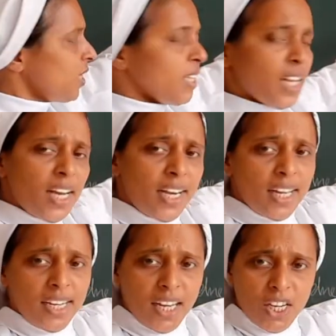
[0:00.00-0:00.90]
the
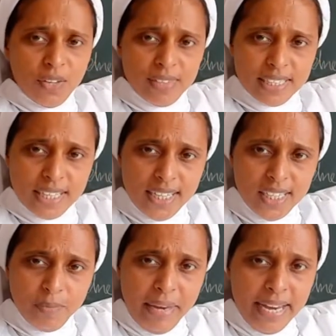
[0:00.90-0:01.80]
radiant heat of the sun
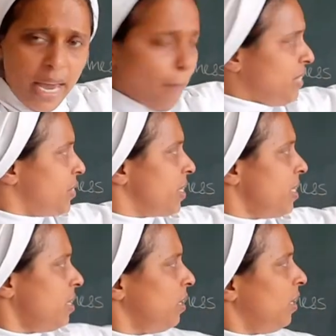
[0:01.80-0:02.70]
is being
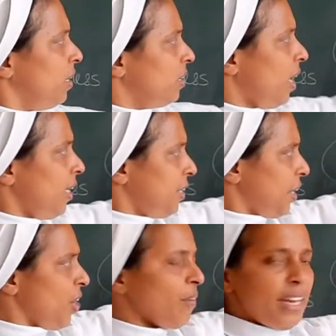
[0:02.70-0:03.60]
emitted, the
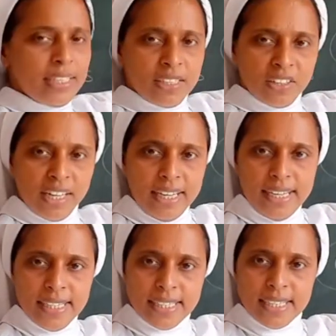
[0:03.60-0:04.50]
ultraviolet
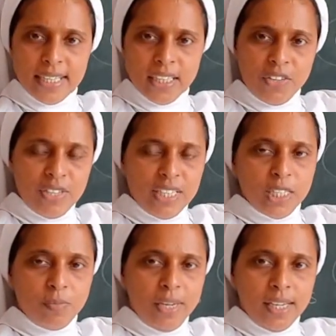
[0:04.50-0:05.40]
rays that which
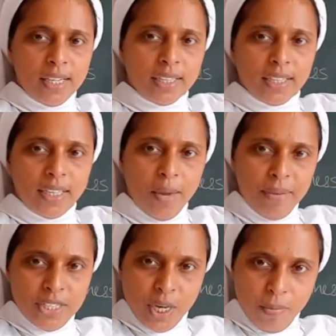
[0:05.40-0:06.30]
is being
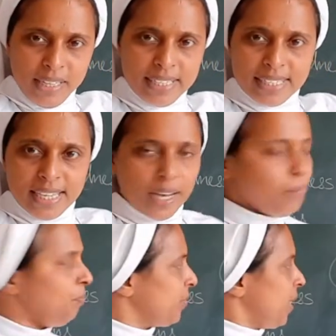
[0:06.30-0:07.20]
emitted by the sun
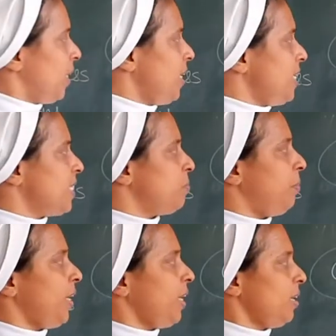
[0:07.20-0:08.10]
is
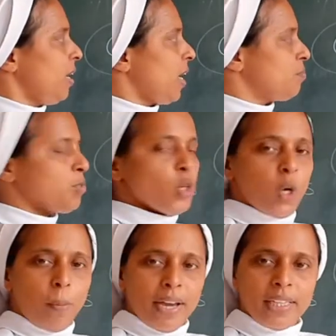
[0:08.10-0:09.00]
being
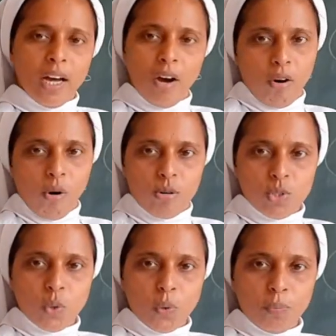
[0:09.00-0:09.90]
absorbed by the
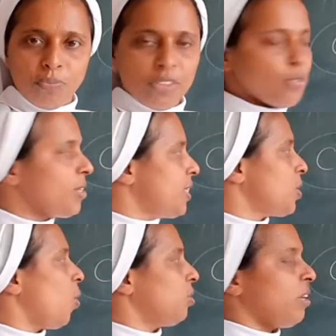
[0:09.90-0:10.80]
ozone. So this
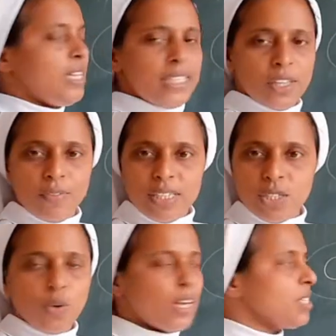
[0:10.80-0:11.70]
O3 is
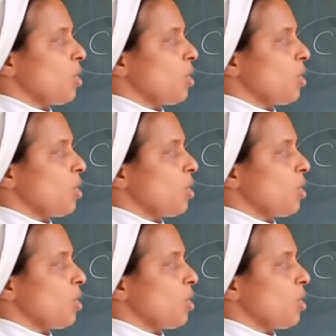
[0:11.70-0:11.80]
otherwise known as